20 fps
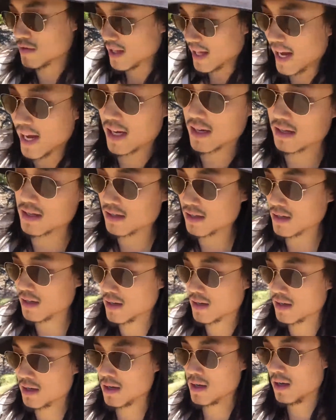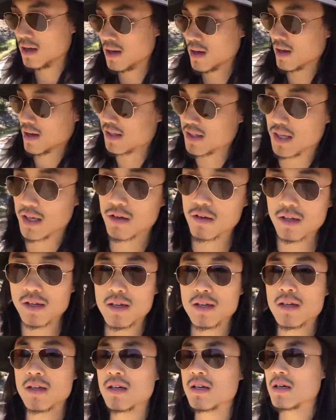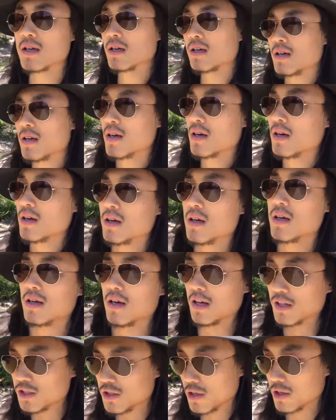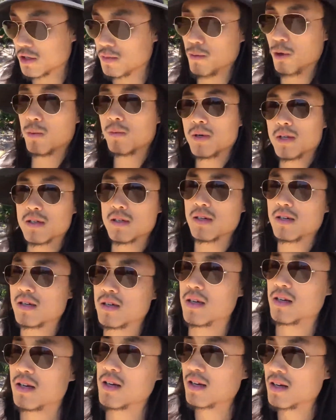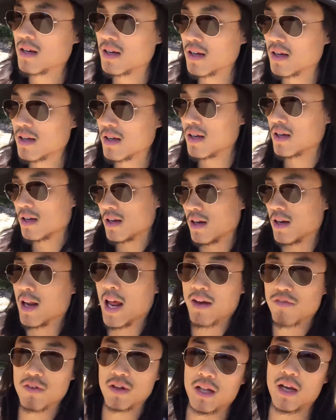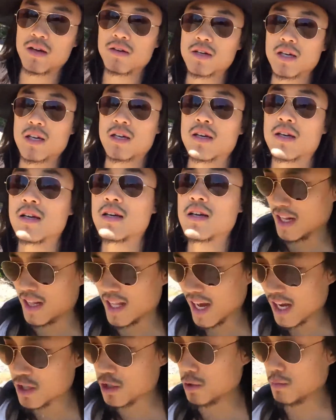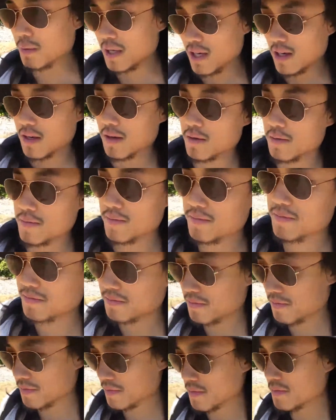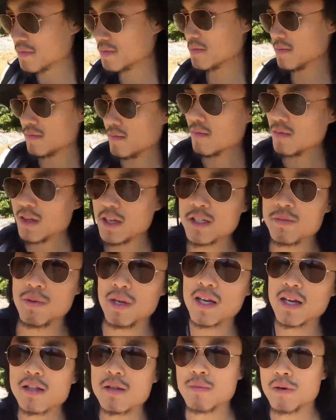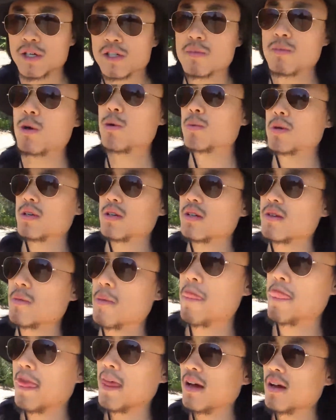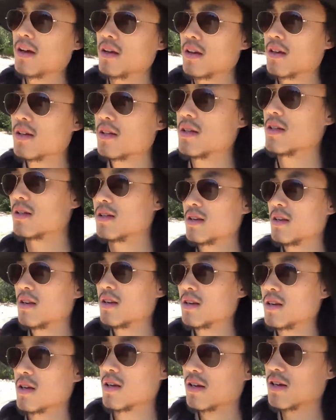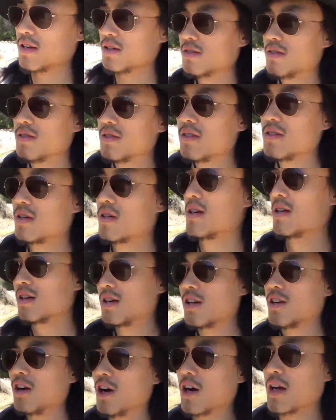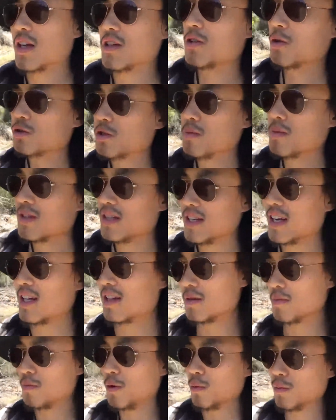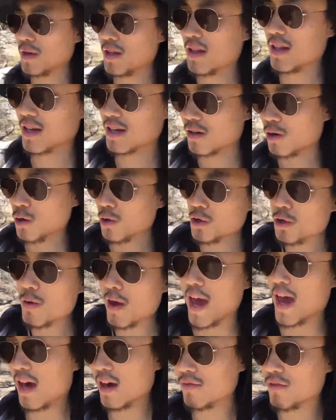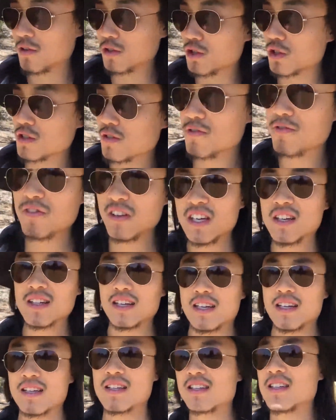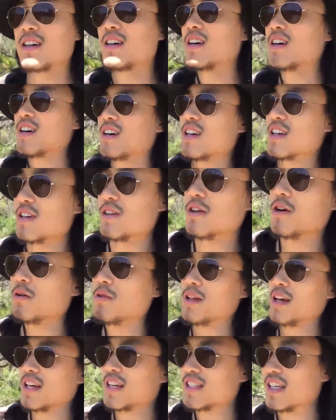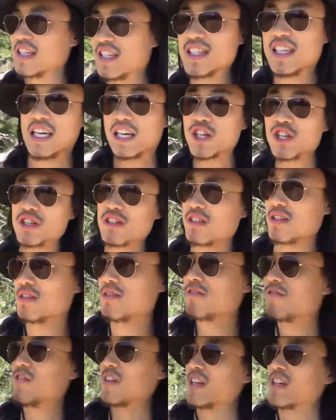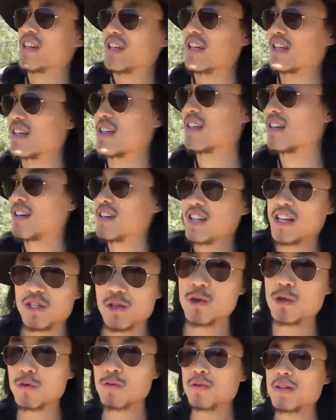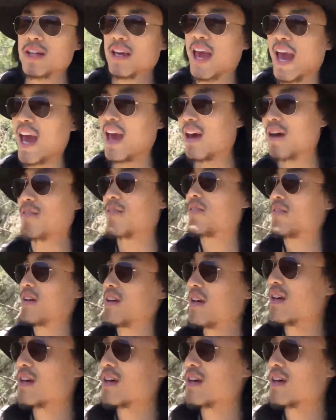relax and settle into this moment and have clarity. And that to me is being in the present moment. Because, you know, I guess ultimately in the moment, like, all you have are just feelings, you know, like sensations and feelings. That's all you really have